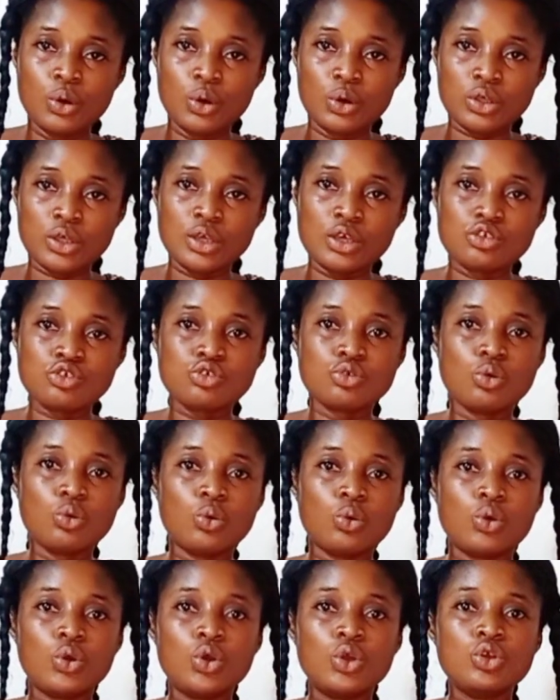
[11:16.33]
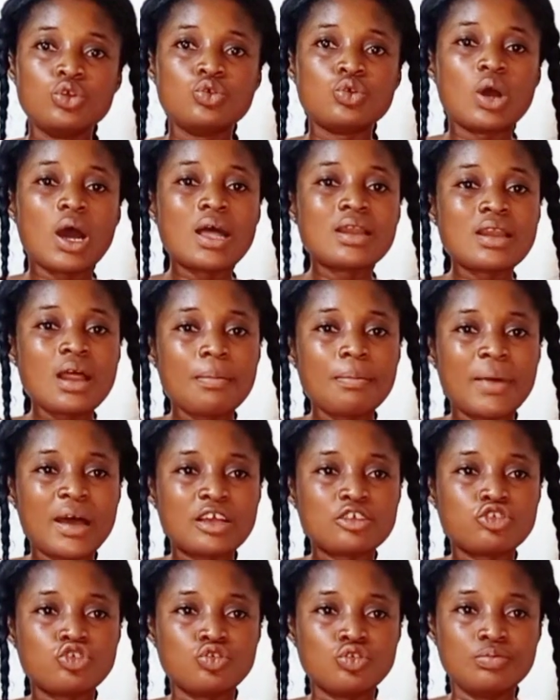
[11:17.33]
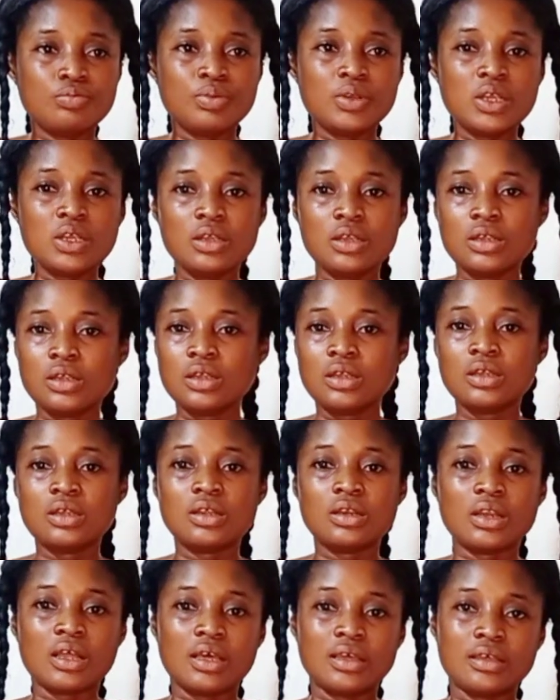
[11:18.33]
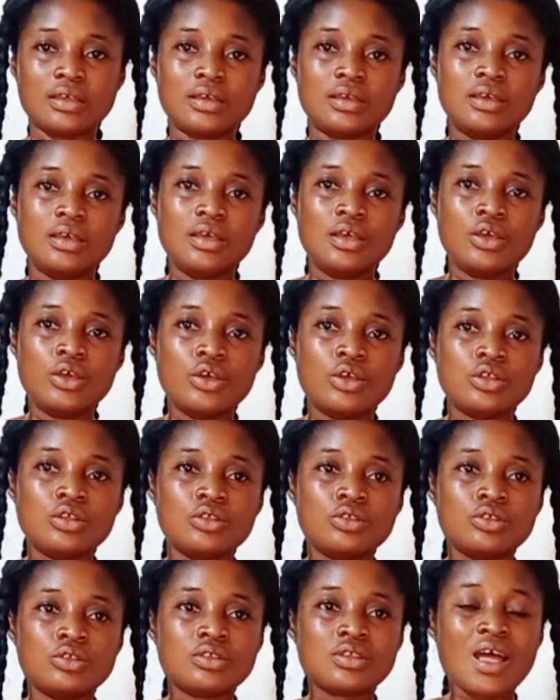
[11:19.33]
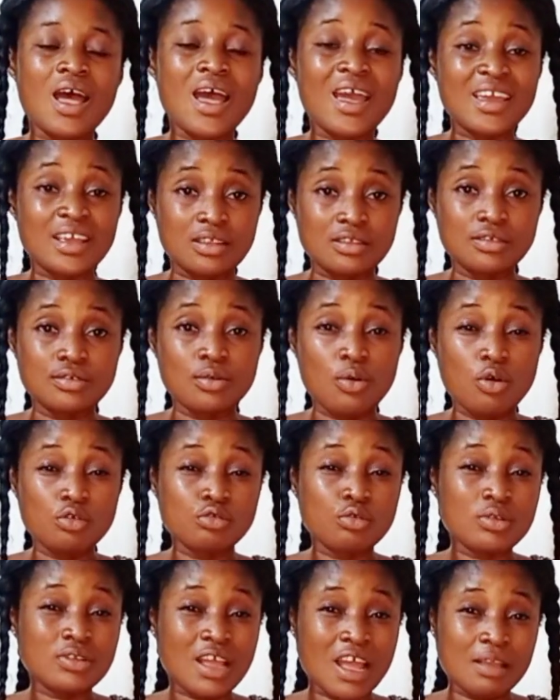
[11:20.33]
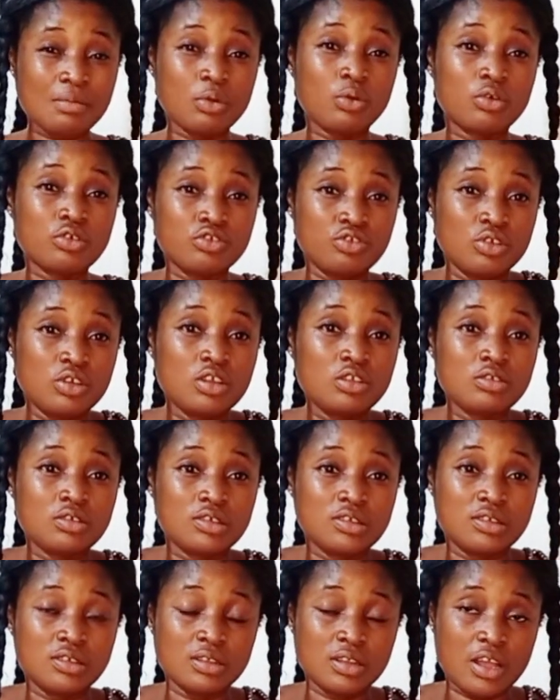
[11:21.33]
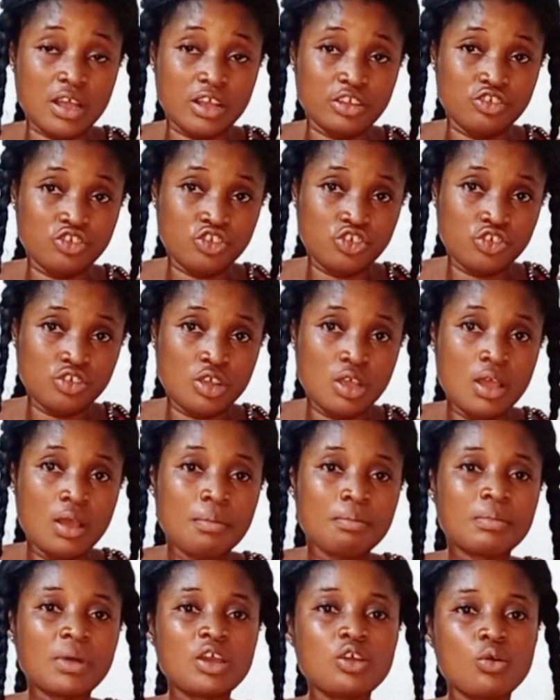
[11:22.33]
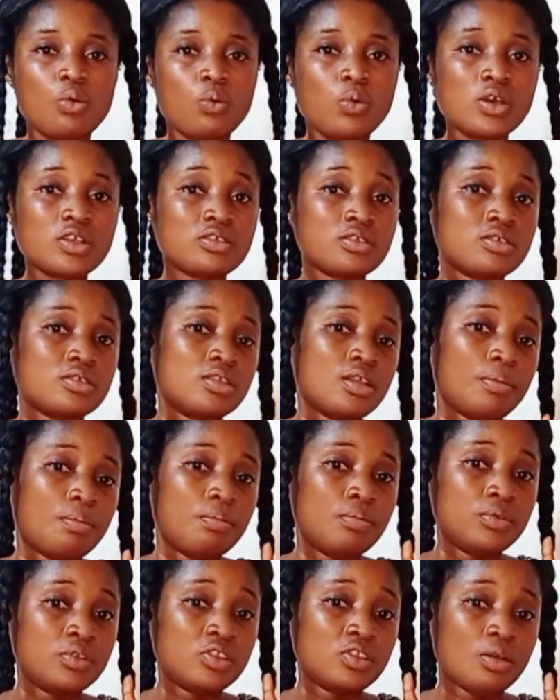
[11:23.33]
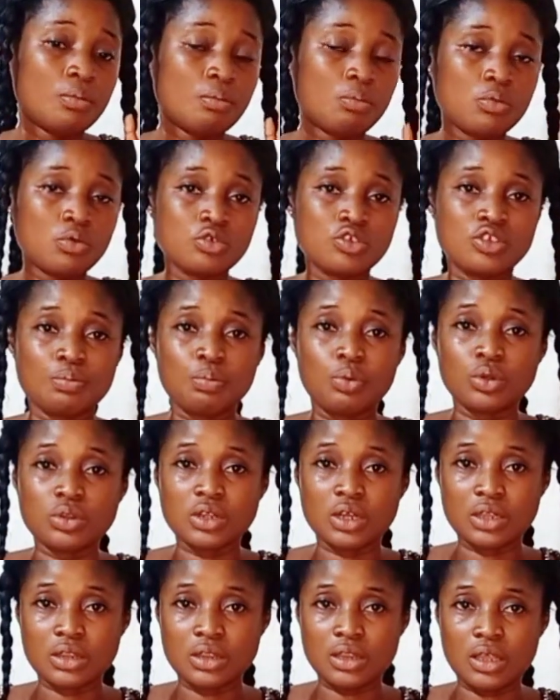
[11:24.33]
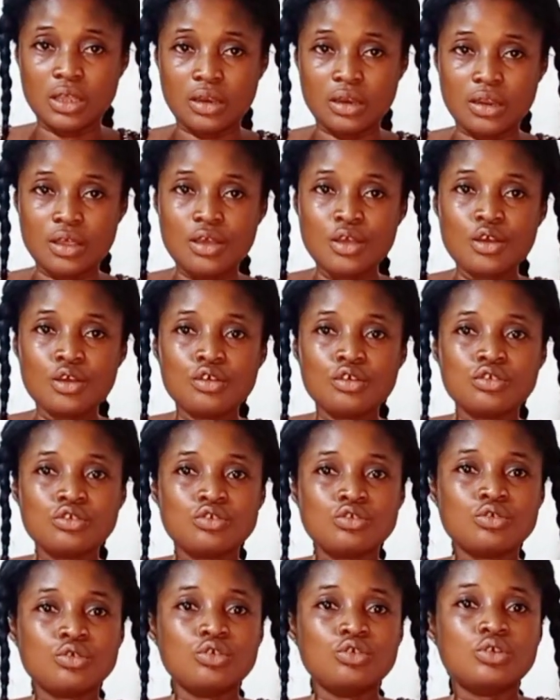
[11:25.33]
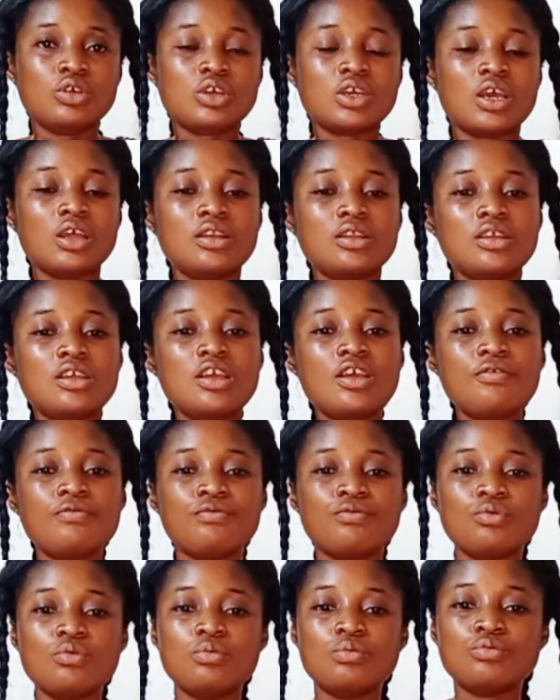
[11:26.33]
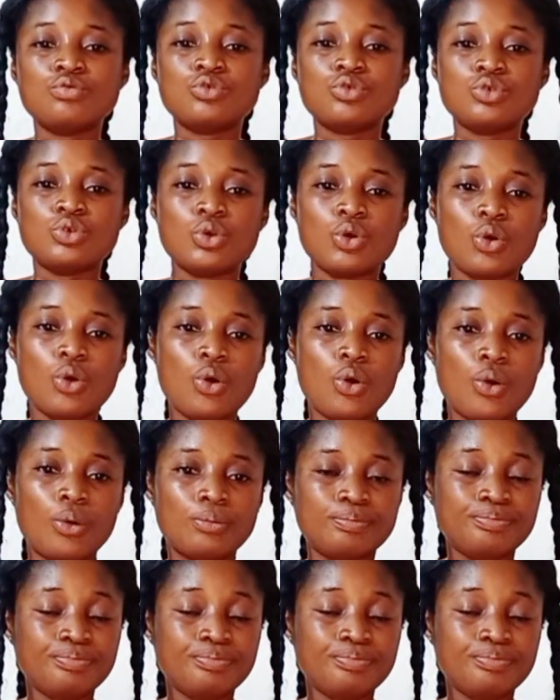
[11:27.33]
Okay, so your under bust should be like tight, also tight because you need to snatch. But your waist is the most important thing. So you can give room to